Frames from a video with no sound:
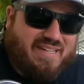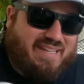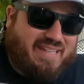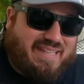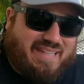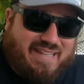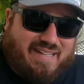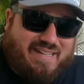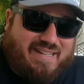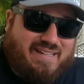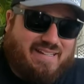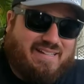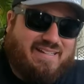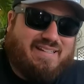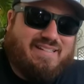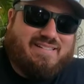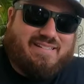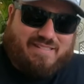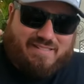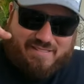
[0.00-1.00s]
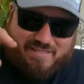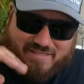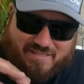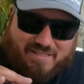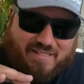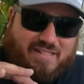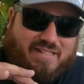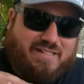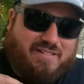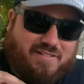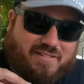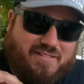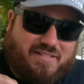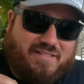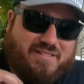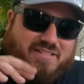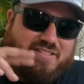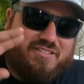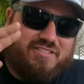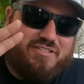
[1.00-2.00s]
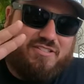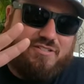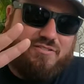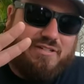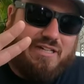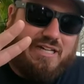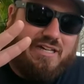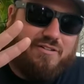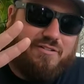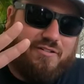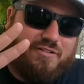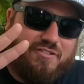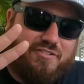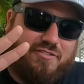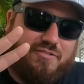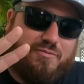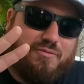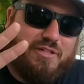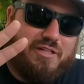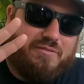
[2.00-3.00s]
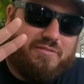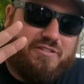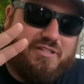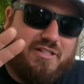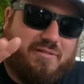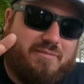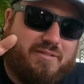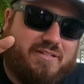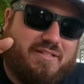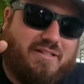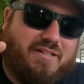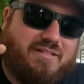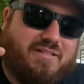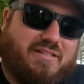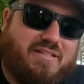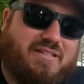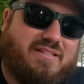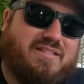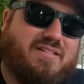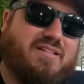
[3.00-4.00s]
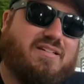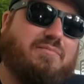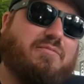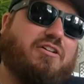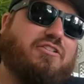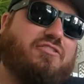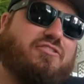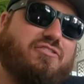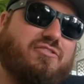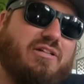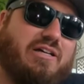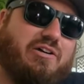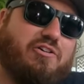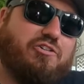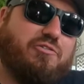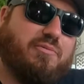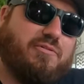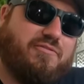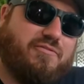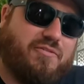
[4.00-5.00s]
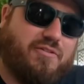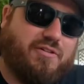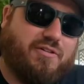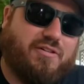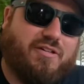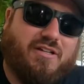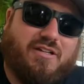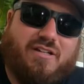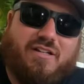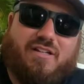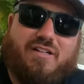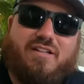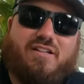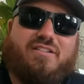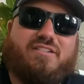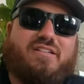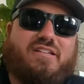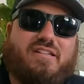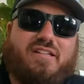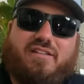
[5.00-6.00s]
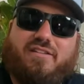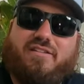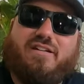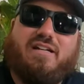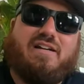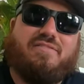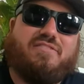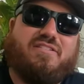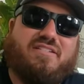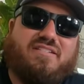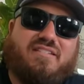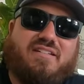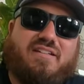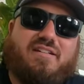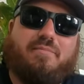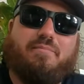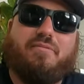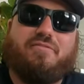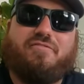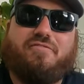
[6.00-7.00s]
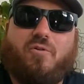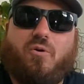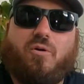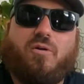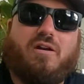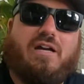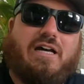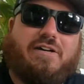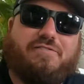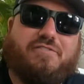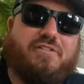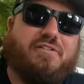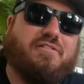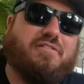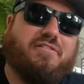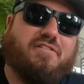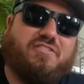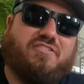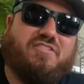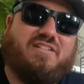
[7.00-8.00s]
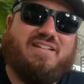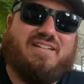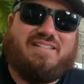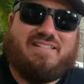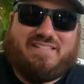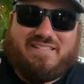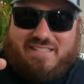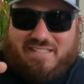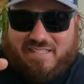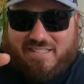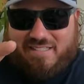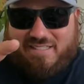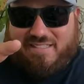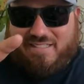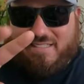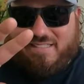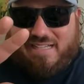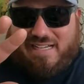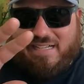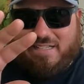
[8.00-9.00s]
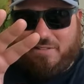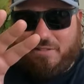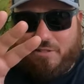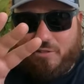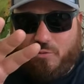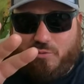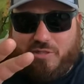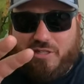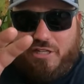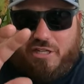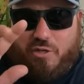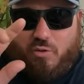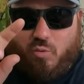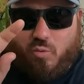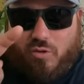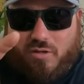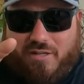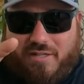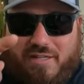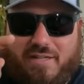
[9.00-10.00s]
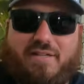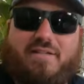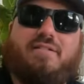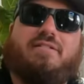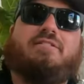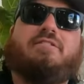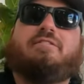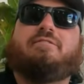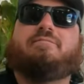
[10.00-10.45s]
And again, the design on this is two hours. So whatever time you tell it to eat, it's going to come on two hours before. So you either have to set it before or after your lunch to get the setting exactly the way you want it.